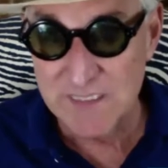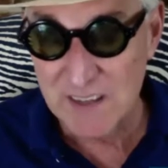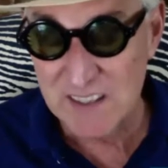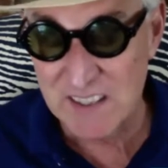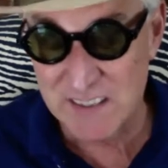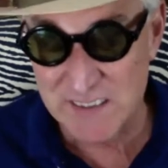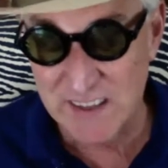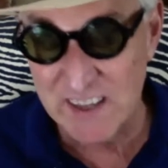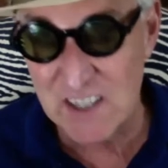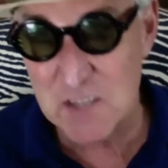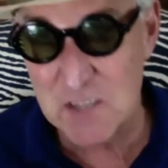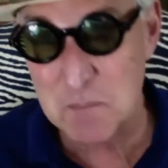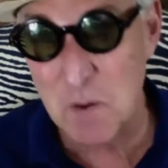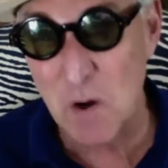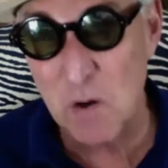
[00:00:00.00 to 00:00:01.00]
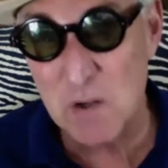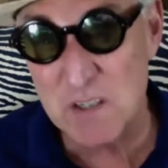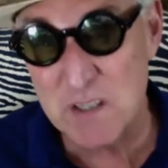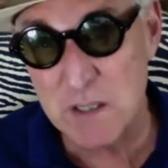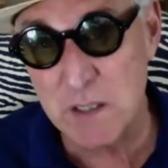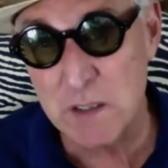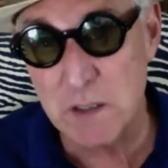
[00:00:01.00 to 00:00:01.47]
They
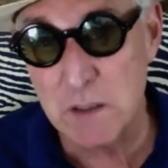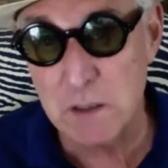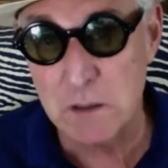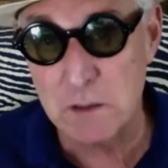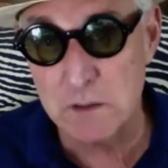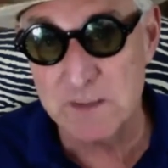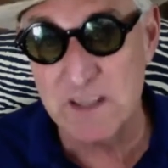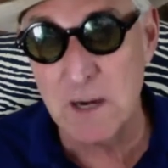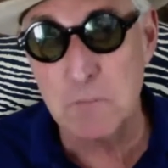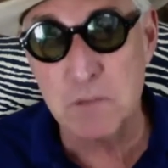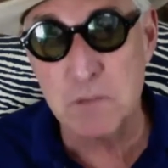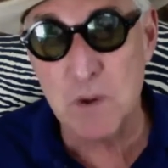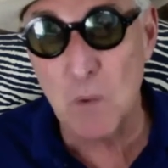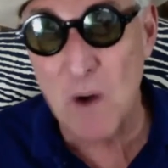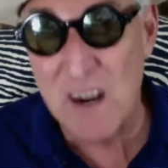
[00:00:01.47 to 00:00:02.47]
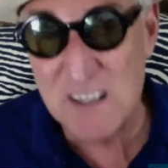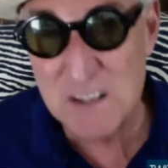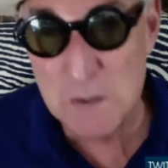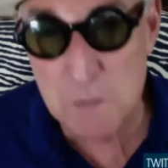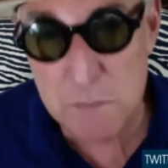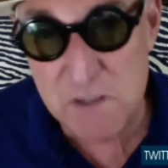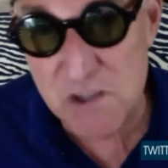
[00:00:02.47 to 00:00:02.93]
expose that Deborah
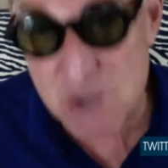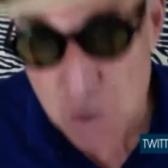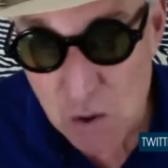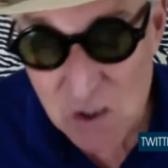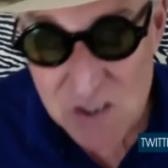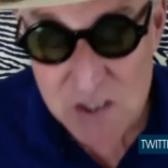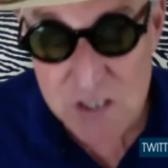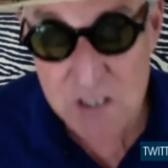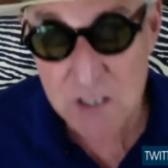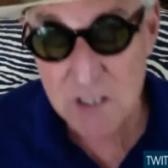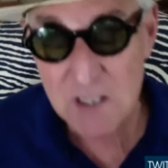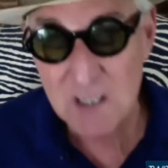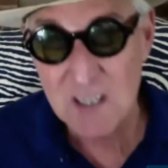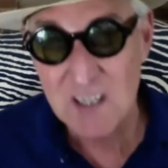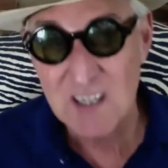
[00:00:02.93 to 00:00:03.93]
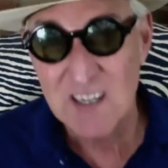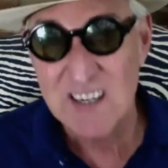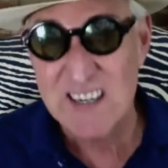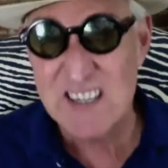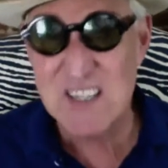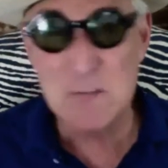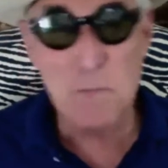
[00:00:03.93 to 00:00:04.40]
Wasserman Schultz
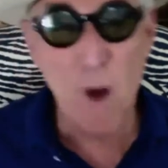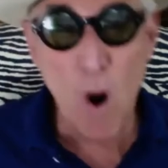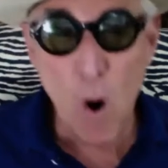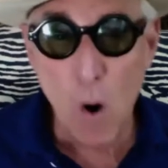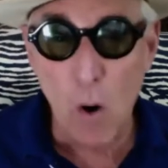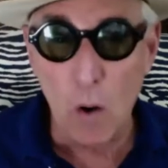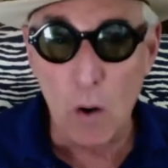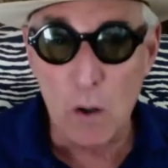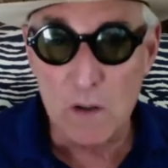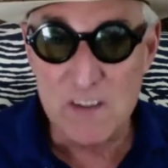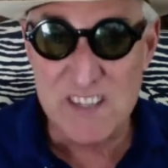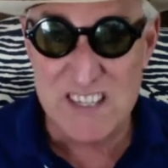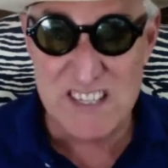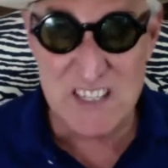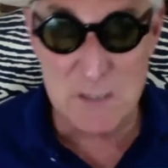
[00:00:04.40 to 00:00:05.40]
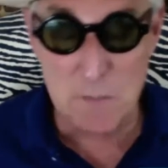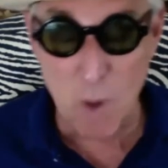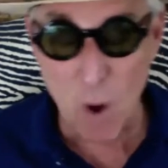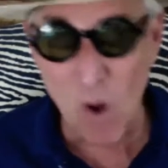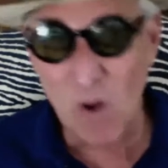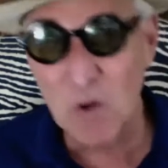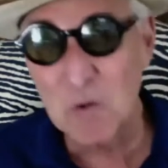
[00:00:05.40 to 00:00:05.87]
is a mole. She's the
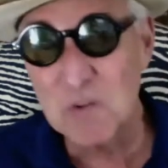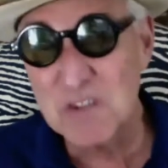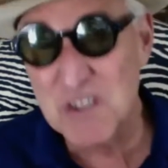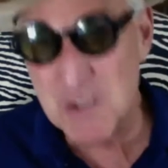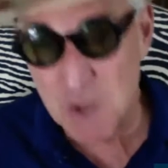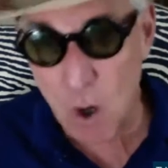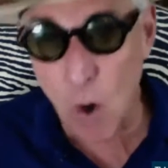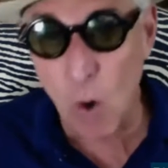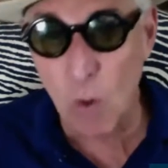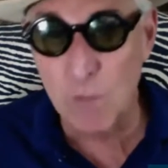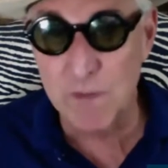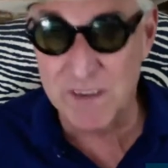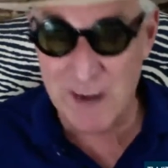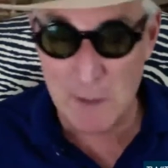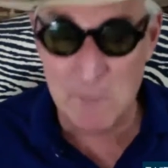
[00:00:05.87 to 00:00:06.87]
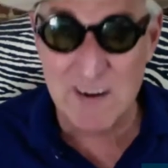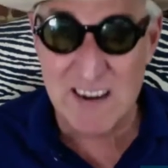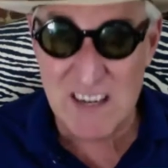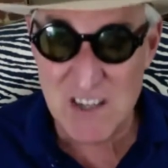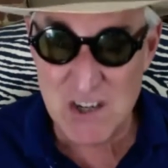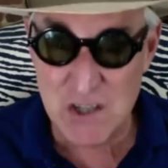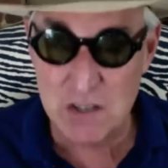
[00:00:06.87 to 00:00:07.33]
mole who stole the
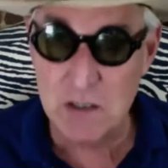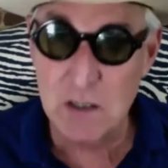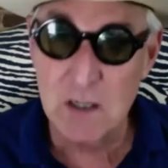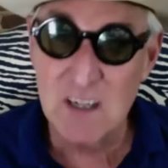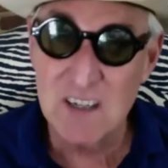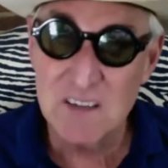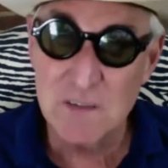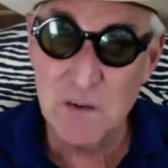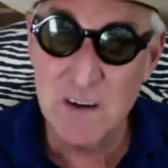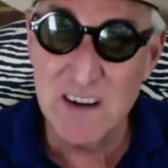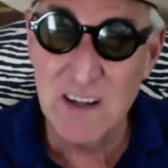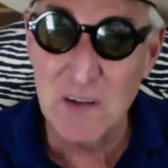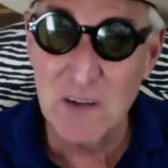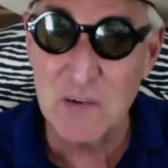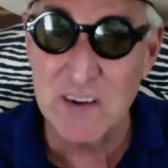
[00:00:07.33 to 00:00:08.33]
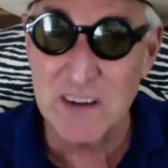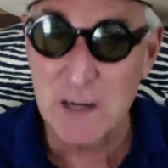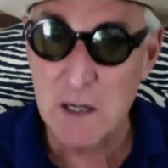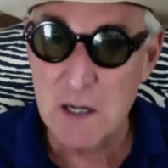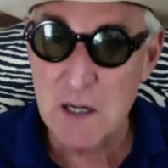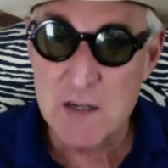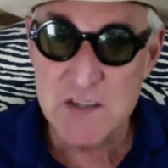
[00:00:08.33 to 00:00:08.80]
nomination for Hillary.
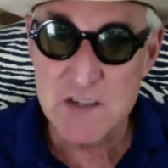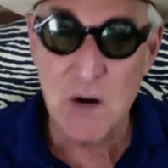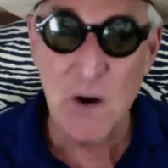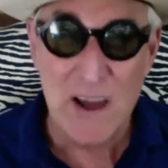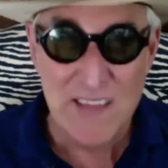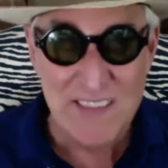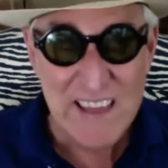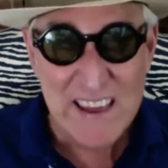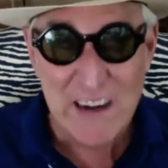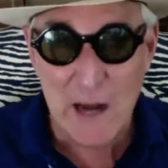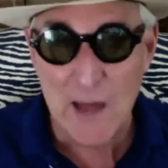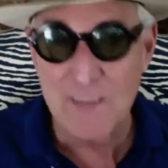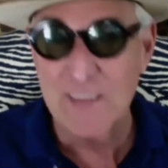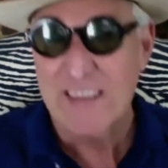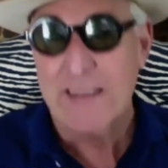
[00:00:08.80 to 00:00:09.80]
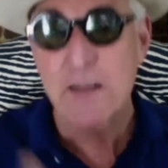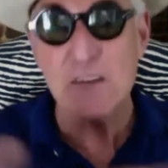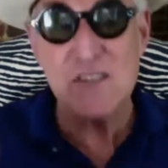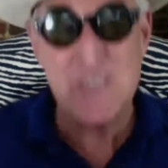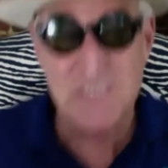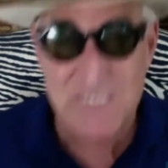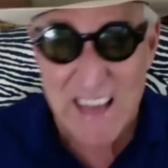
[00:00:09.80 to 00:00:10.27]
So, and then on the
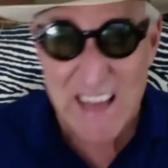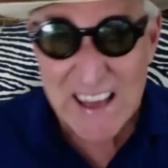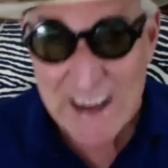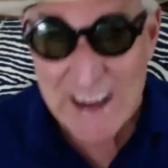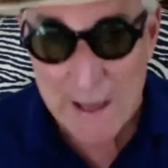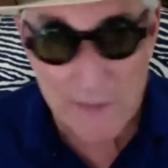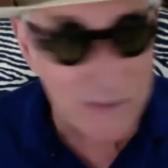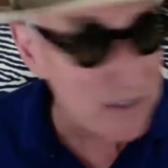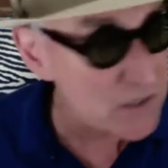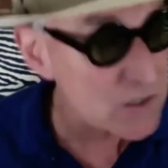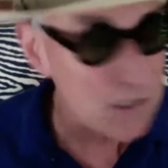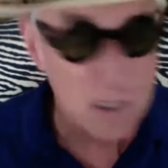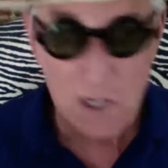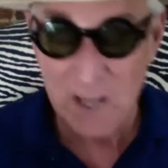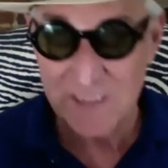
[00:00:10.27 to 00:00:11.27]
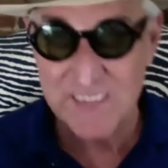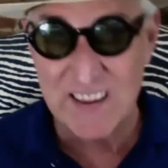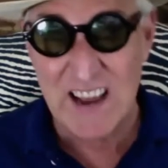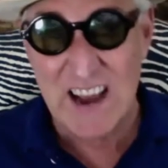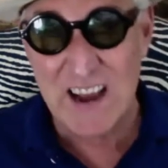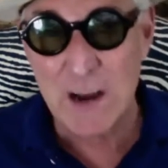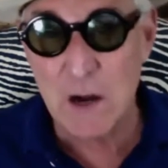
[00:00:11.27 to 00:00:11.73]
heels of that, Alex,
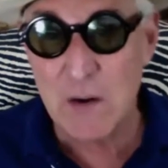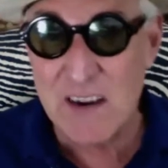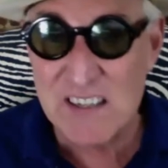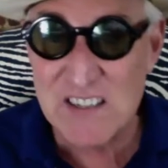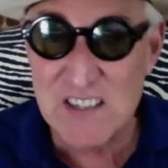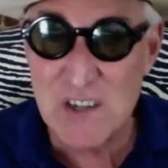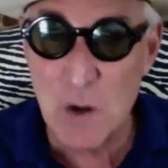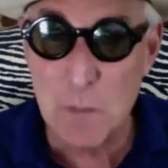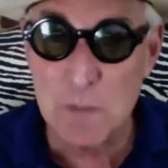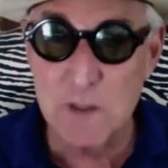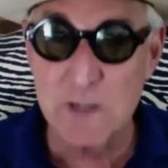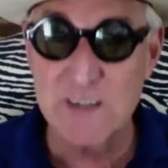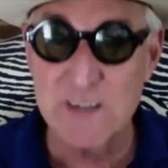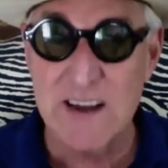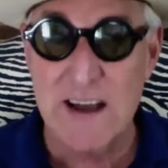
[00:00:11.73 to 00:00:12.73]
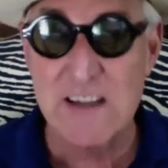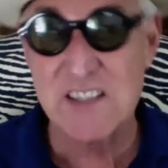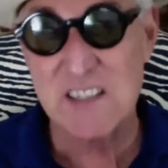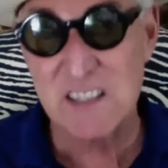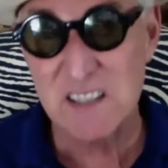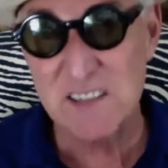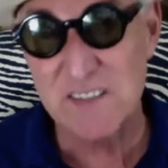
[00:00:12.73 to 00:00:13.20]
the IRS has opened a
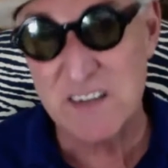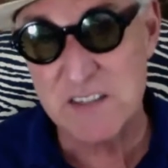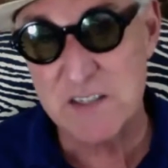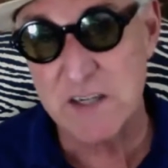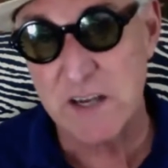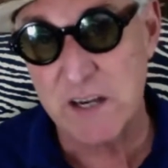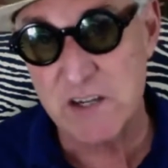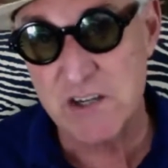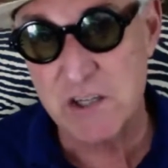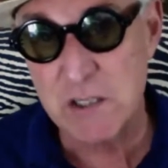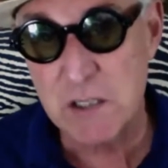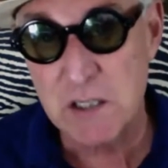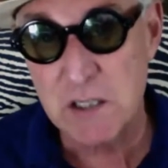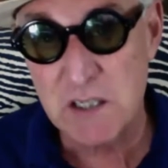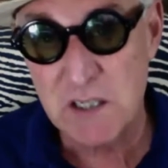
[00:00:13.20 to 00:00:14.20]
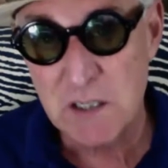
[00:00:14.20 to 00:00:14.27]
national investigation.